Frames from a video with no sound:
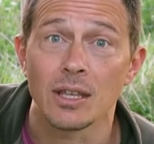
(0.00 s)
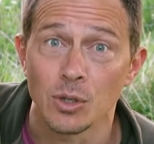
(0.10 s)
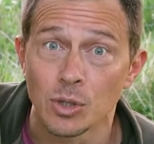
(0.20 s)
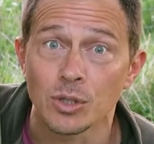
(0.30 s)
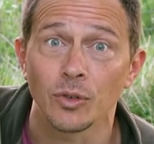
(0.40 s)

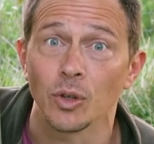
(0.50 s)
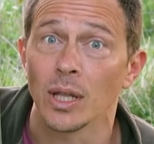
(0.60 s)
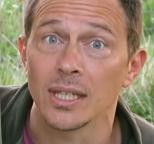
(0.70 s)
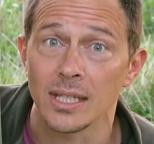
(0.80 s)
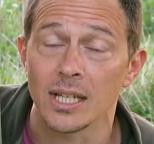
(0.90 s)
useful
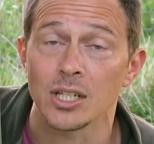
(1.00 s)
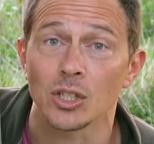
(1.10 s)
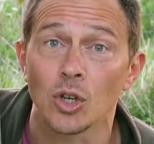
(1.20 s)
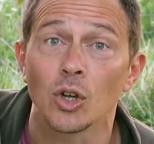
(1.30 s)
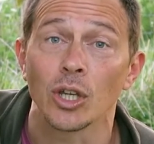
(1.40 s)
and
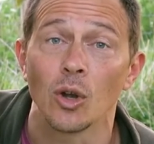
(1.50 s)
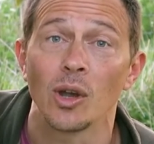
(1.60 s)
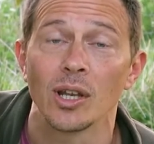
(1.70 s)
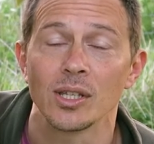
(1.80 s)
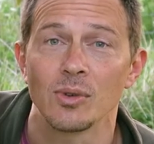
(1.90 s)
delicious cooking
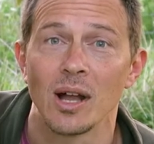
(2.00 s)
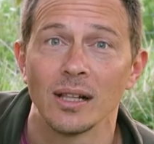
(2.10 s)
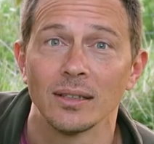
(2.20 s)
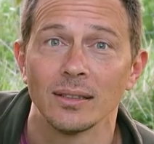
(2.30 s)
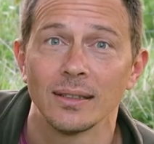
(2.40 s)
oil as well.